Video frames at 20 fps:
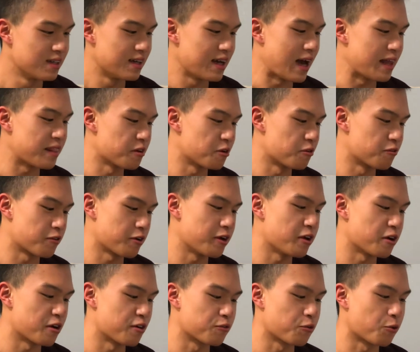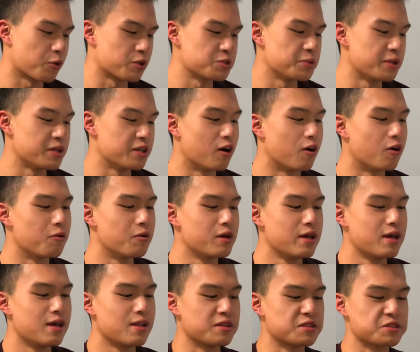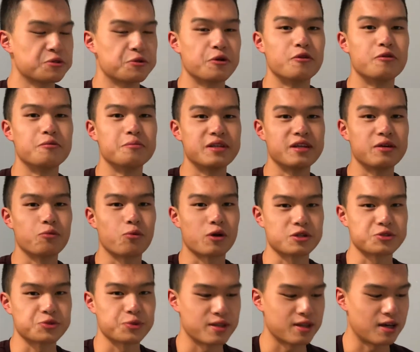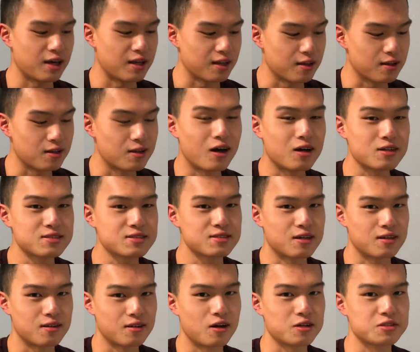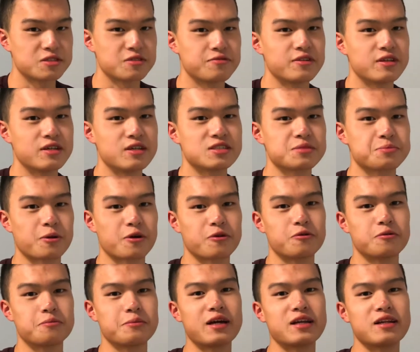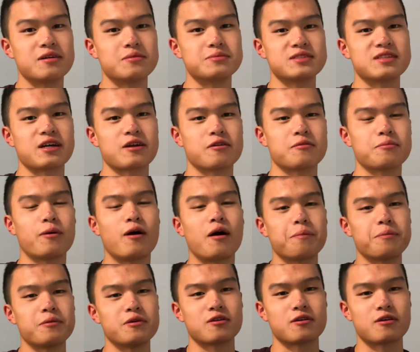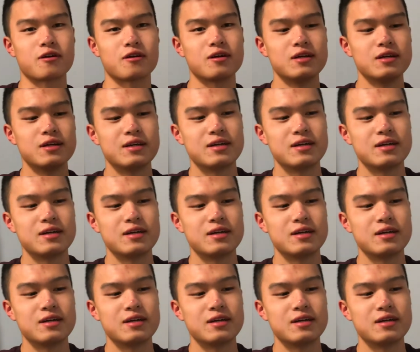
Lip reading: And then over here, of course, we know this Google Home Mini works with a lot of the smart home items that are popular